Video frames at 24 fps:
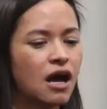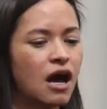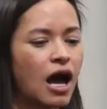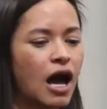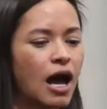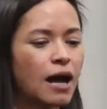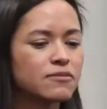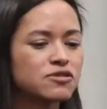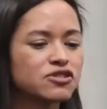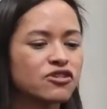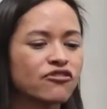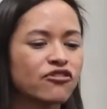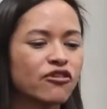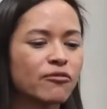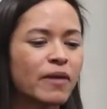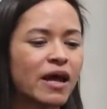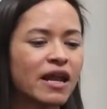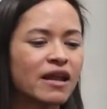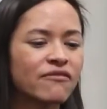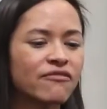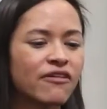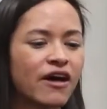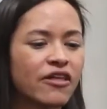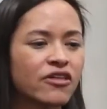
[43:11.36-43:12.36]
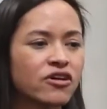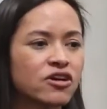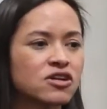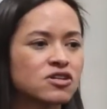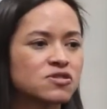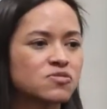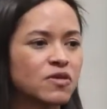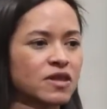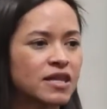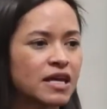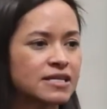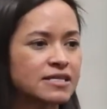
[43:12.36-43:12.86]
Um, so, for many
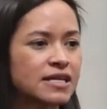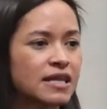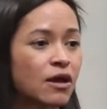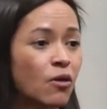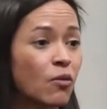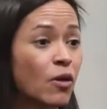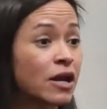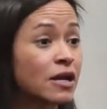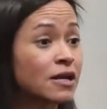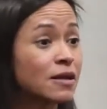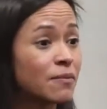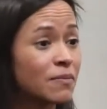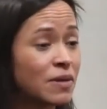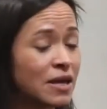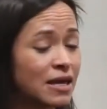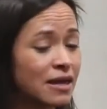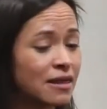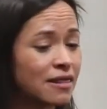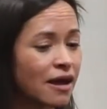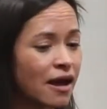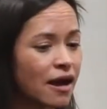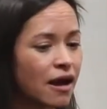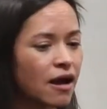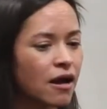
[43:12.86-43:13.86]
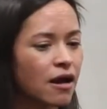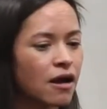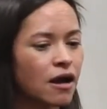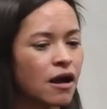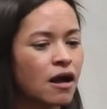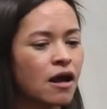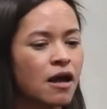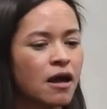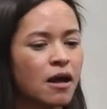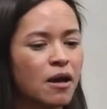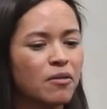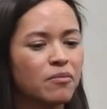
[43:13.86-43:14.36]
fathers, when they said they wanted to be
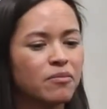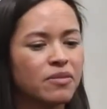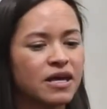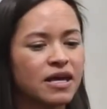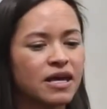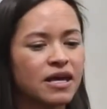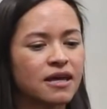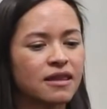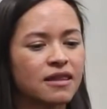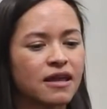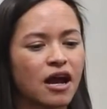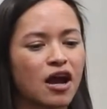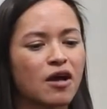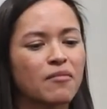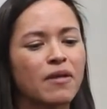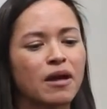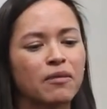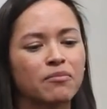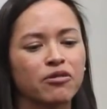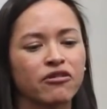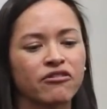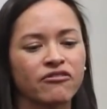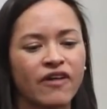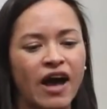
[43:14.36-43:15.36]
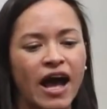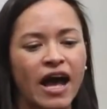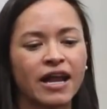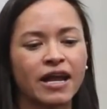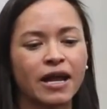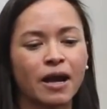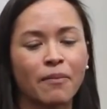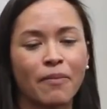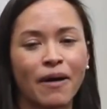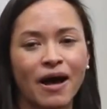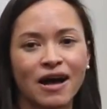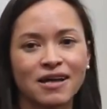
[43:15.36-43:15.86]
there, being there meant
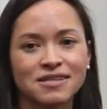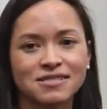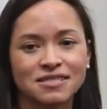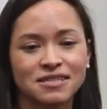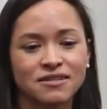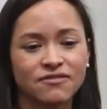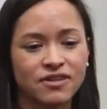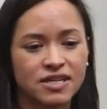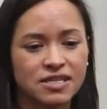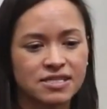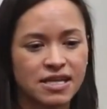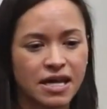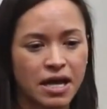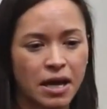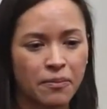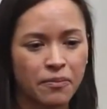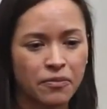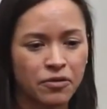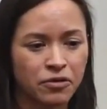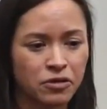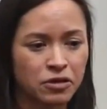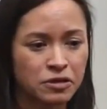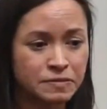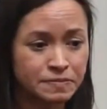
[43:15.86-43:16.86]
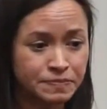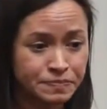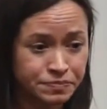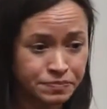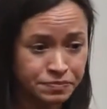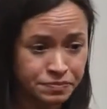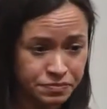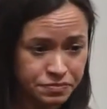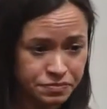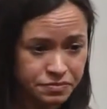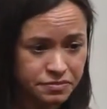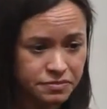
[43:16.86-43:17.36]
providing a positive example,
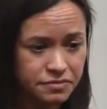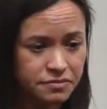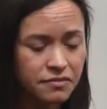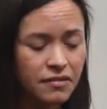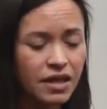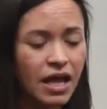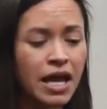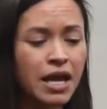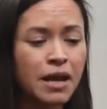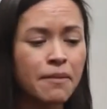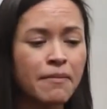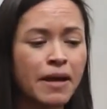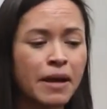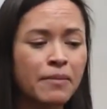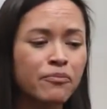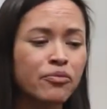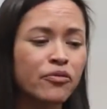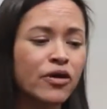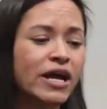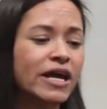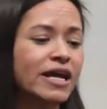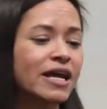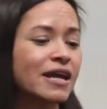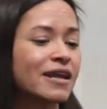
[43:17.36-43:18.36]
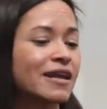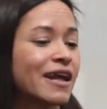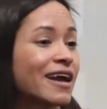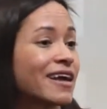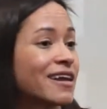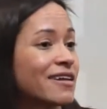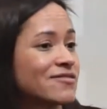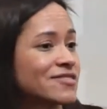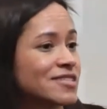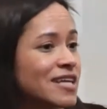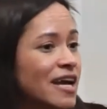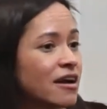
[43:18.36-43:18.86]
and it meant breaking
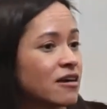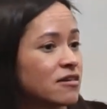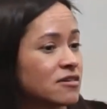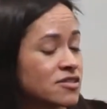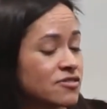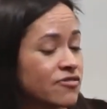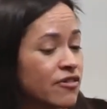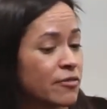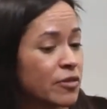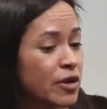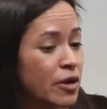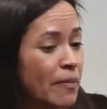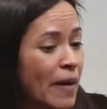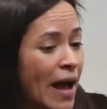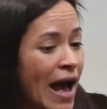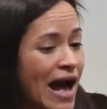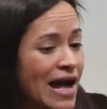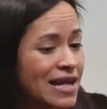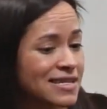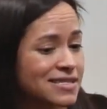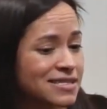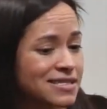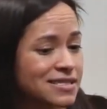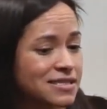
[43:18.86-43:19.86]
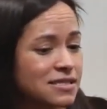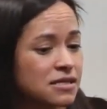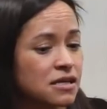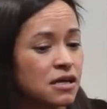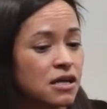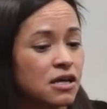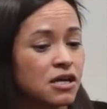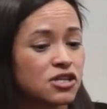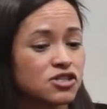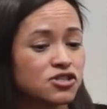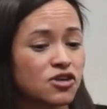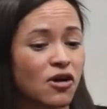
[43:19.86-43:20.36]
negative cycles from their pasts.
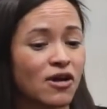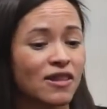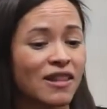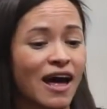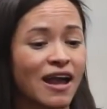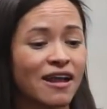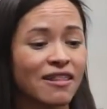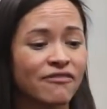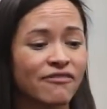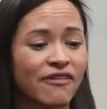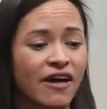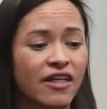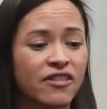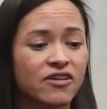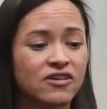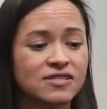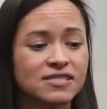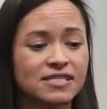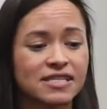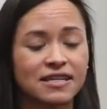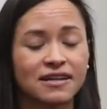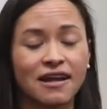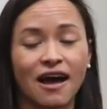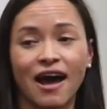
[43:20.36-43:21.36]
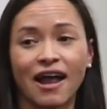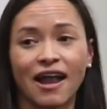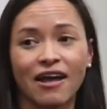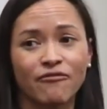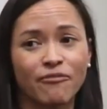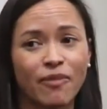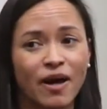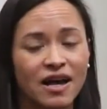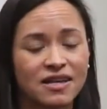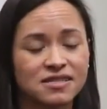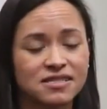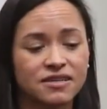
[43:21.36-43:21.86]
So a lot of the fathers did not
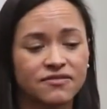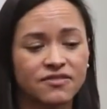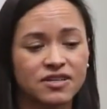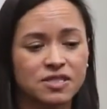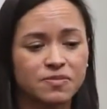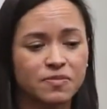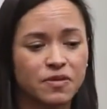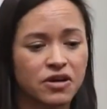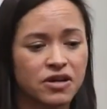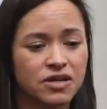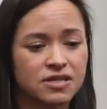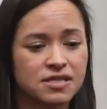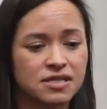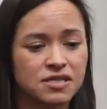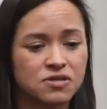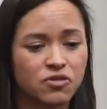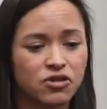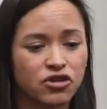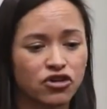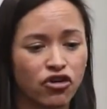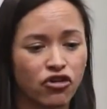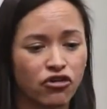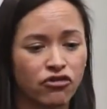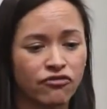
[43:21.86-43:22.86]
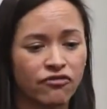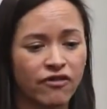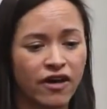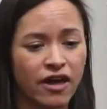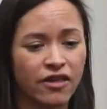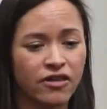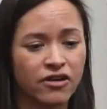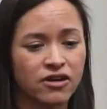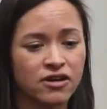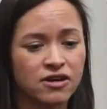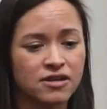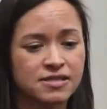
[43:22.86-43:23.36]
have positive experiences with their own
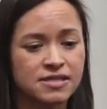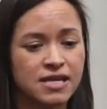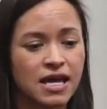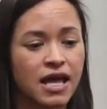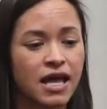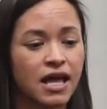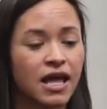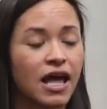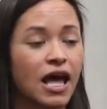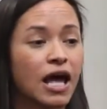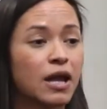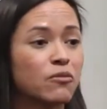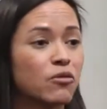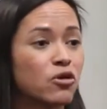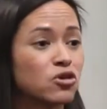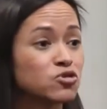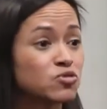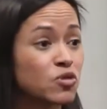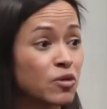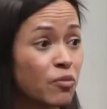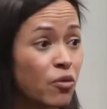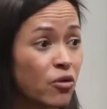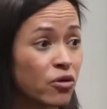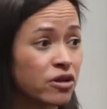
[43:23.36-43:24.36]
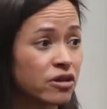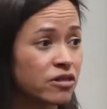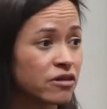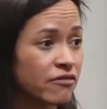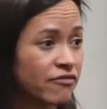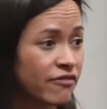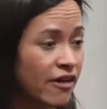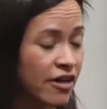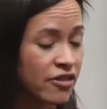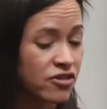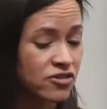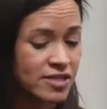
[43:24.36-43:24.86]
fathers, and most reported their
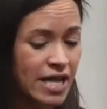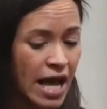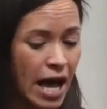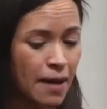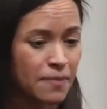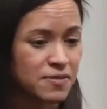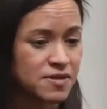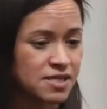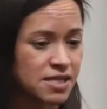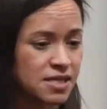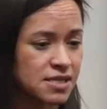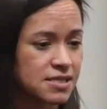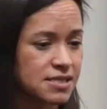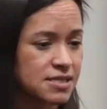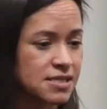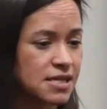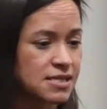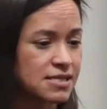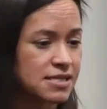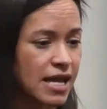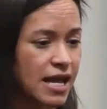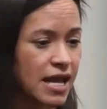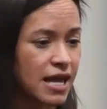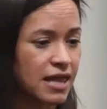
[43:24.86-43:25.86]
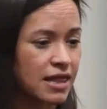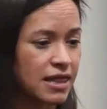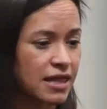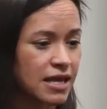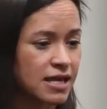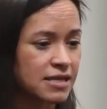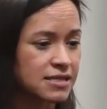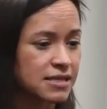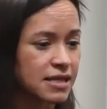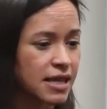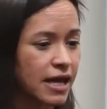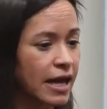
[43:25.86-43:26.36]
father's absence, saying
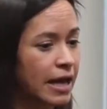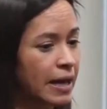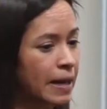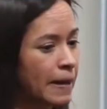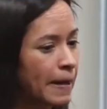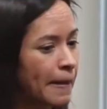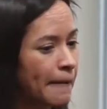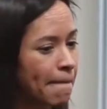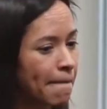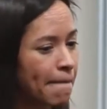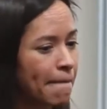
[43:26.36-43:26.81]
things like,